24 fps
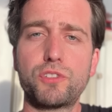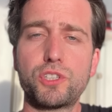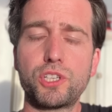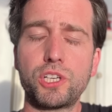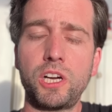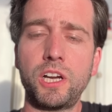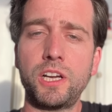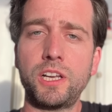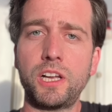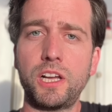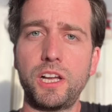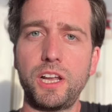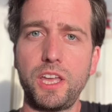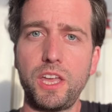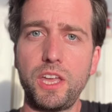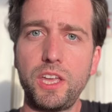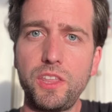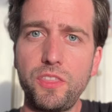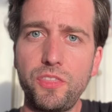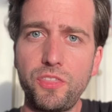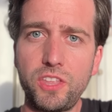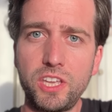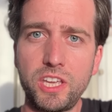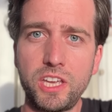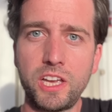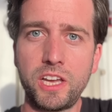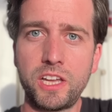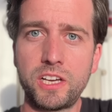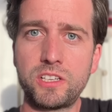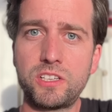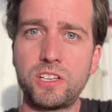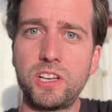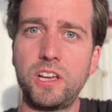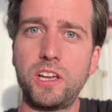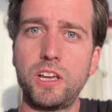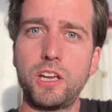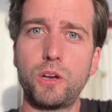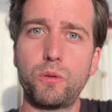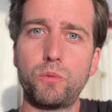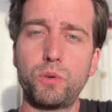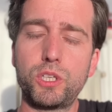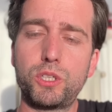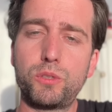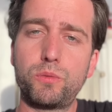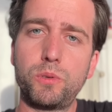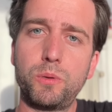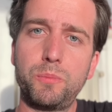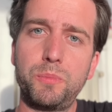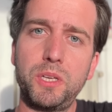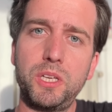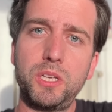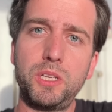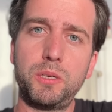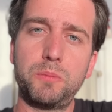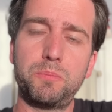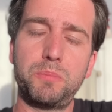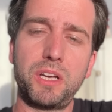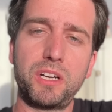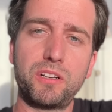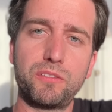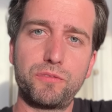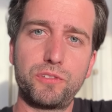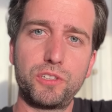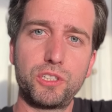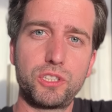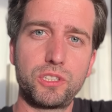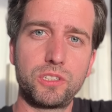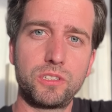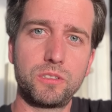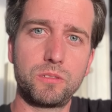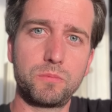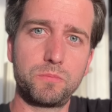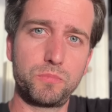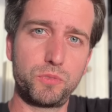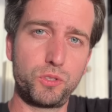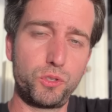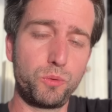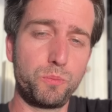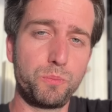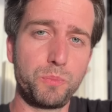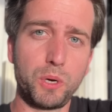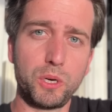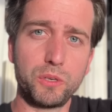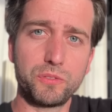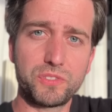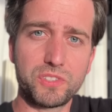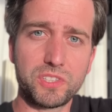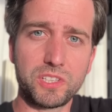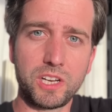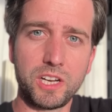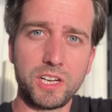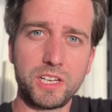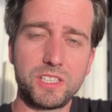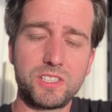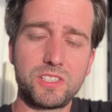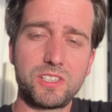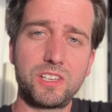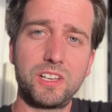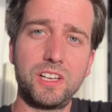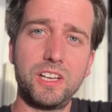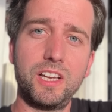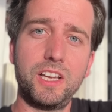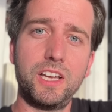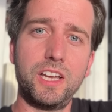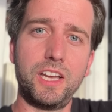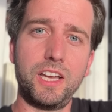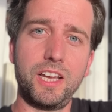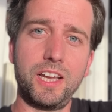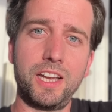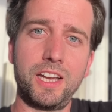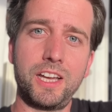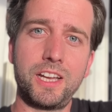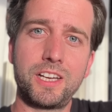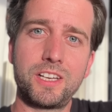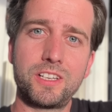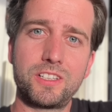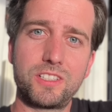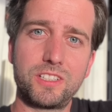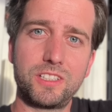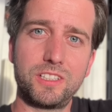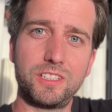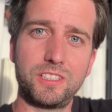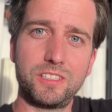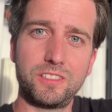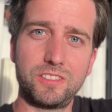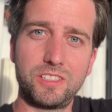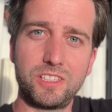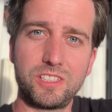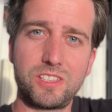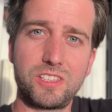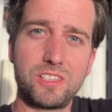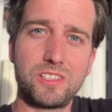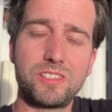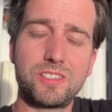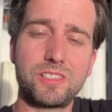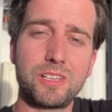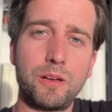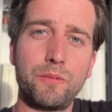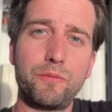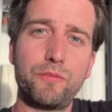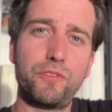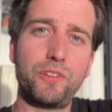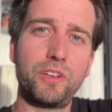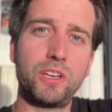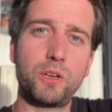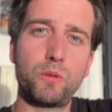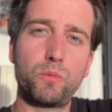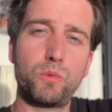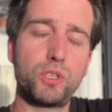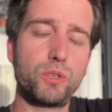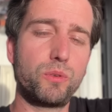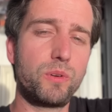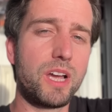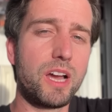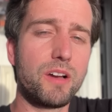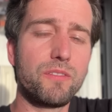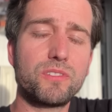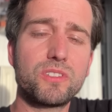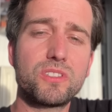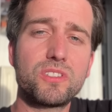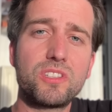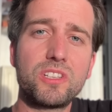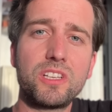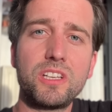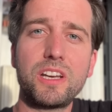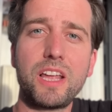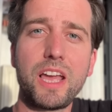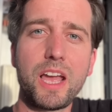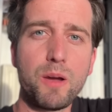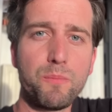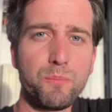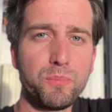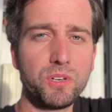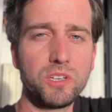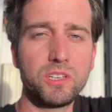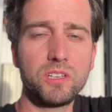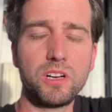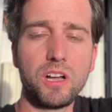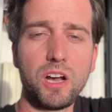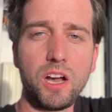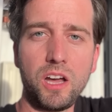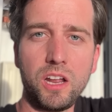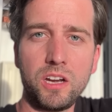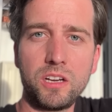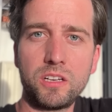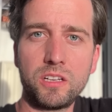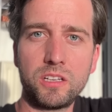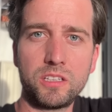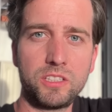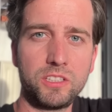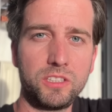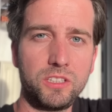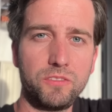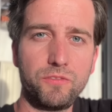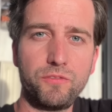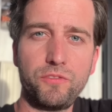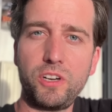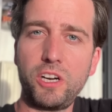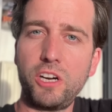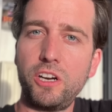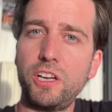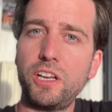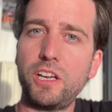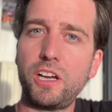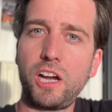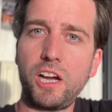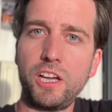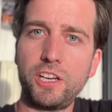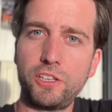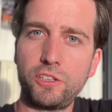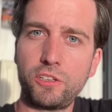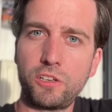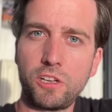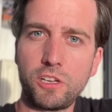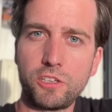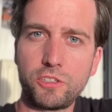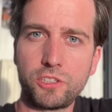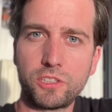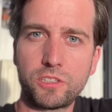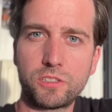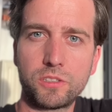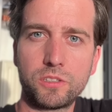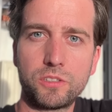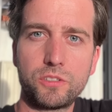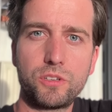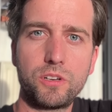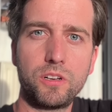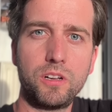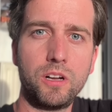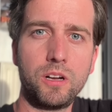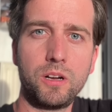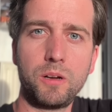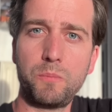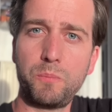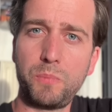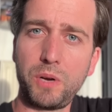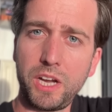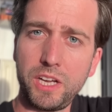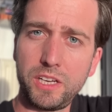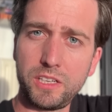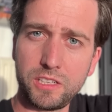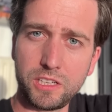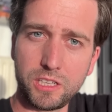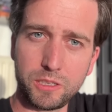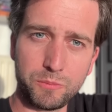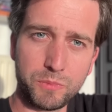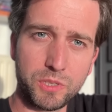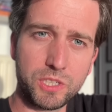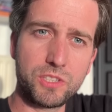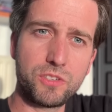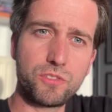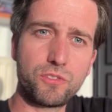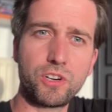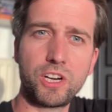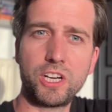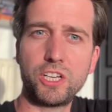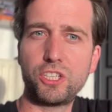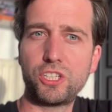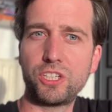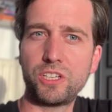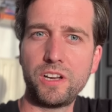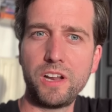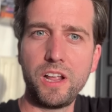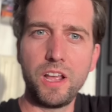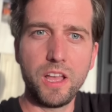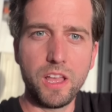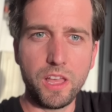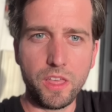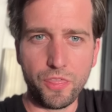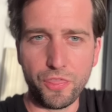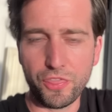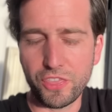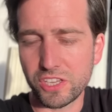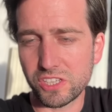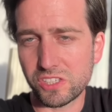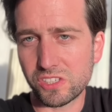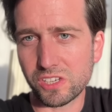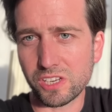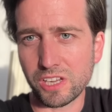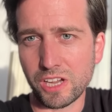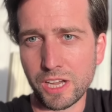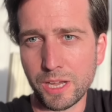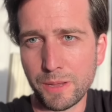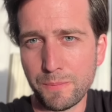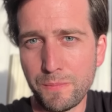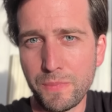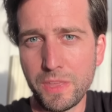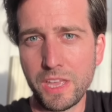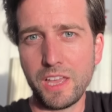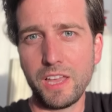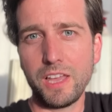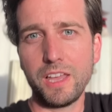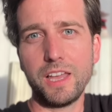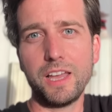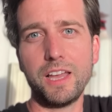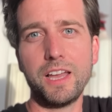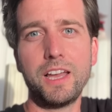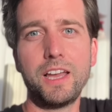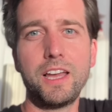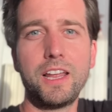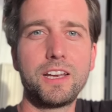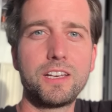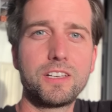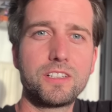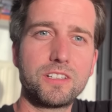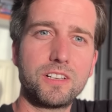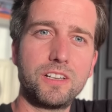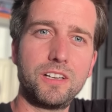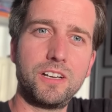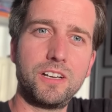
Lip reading: China in the end, which will be beneficial to both sides. And this is something which we haven't seen happen under the very ideological Biden administration this time. And